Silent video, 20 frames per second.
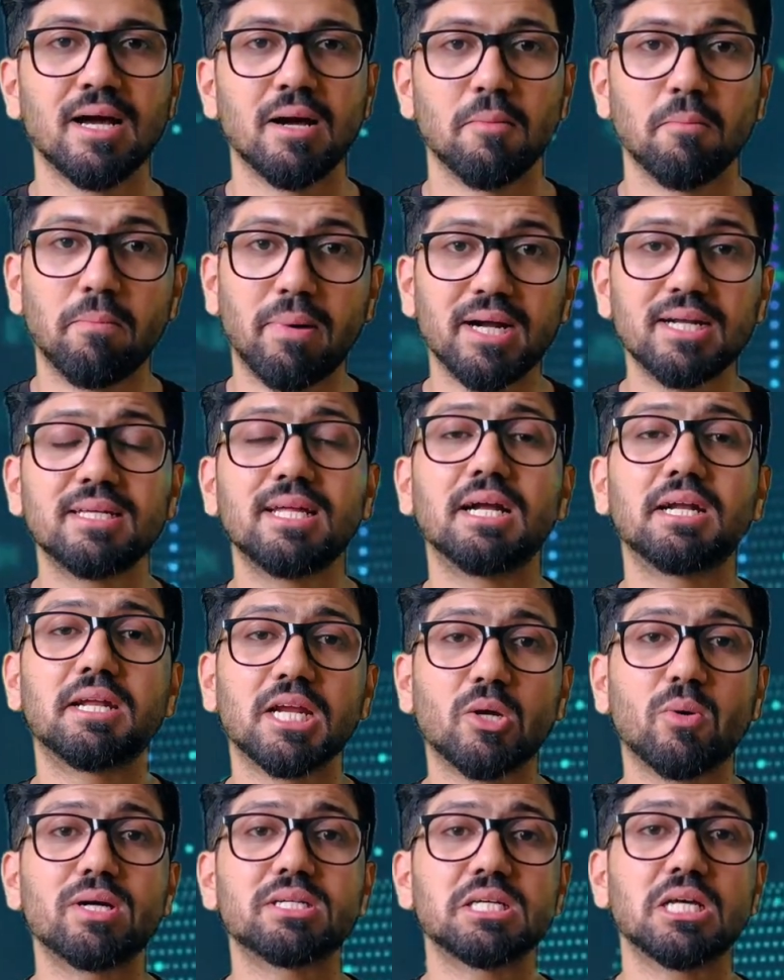But that
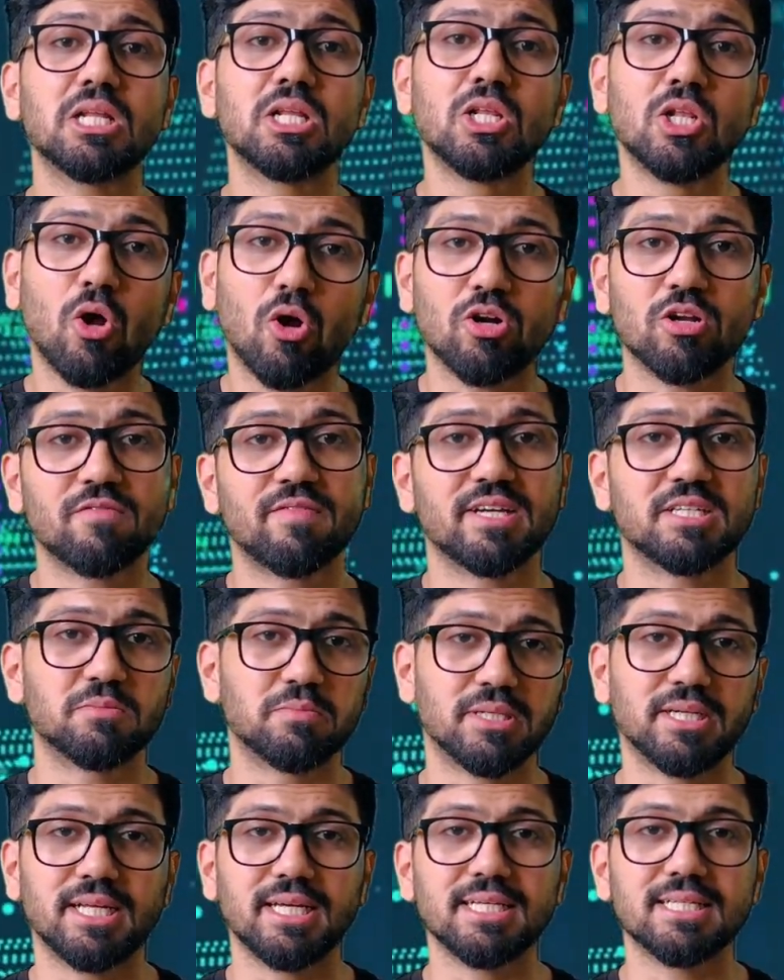requires a lot of
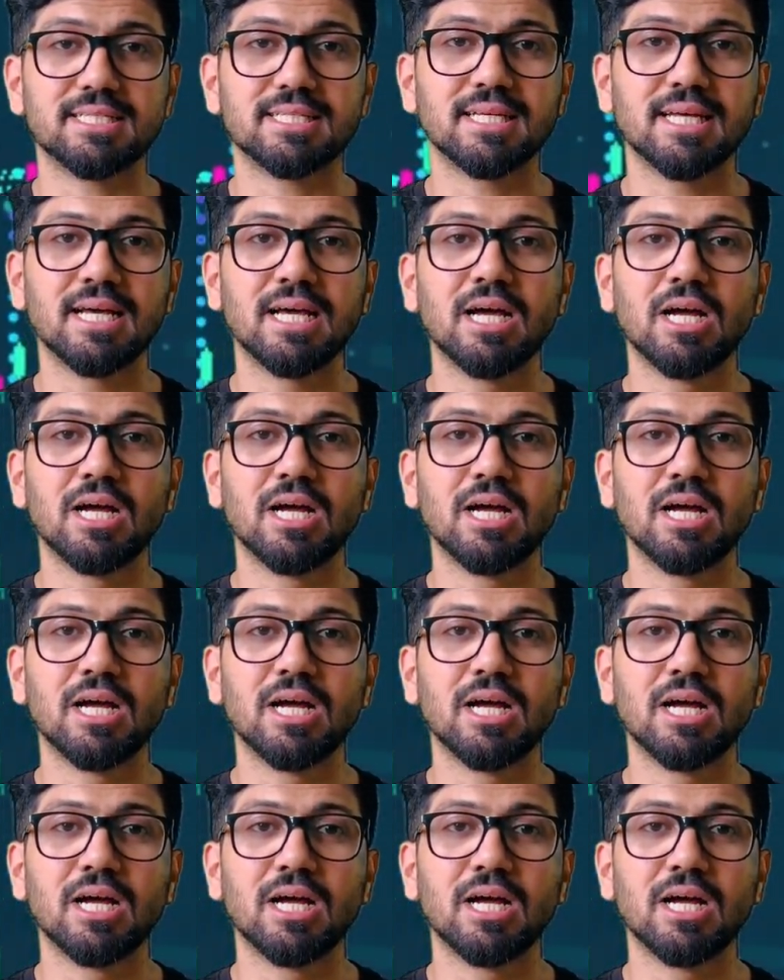expertise.